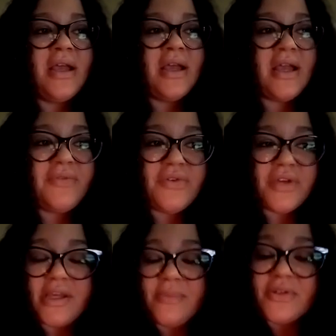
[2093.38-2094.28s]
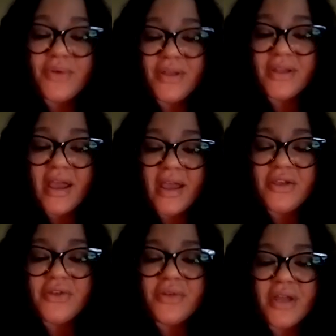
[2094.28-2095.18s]
if you keep doing that,
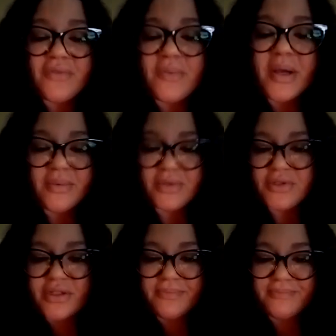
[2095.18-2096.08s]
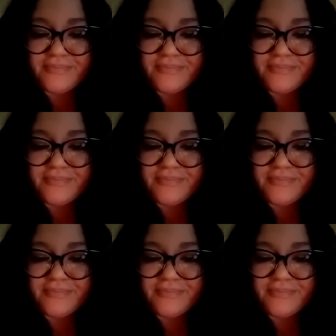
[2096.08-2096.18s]
you'll never publish it.